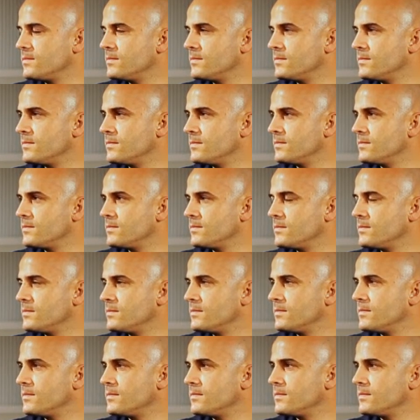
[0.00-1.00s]

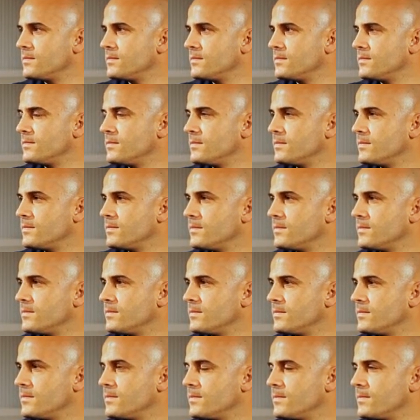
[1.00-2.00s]

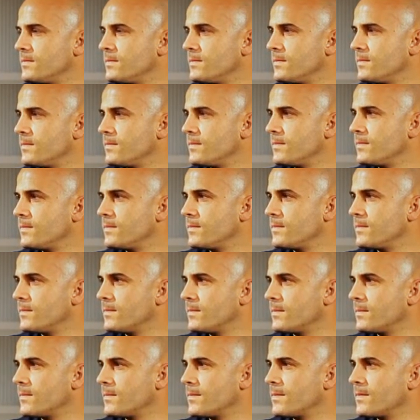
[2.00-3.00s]

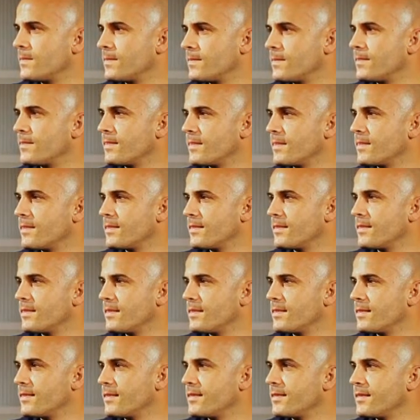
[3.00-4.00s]

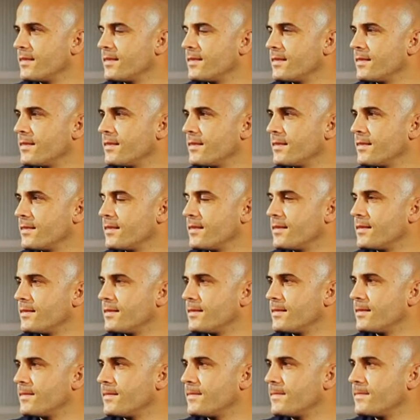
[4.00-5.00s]

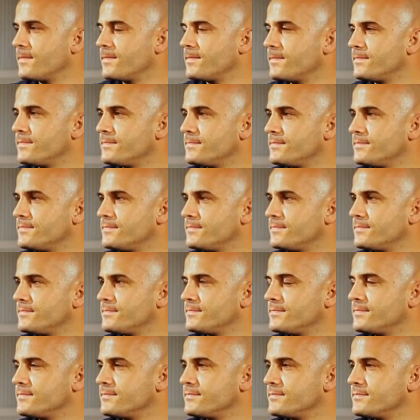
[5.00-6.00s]

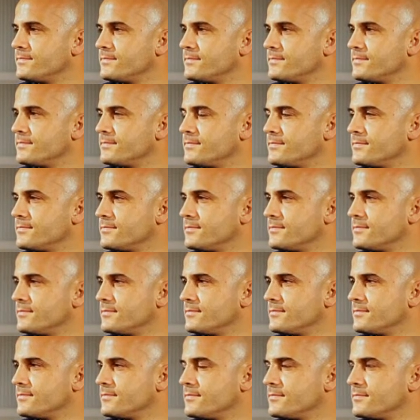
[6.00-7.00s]

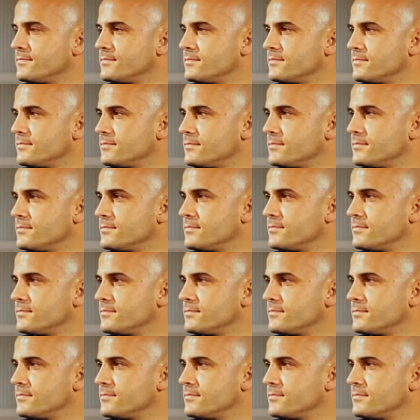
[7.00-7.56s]
The person shown says nothing.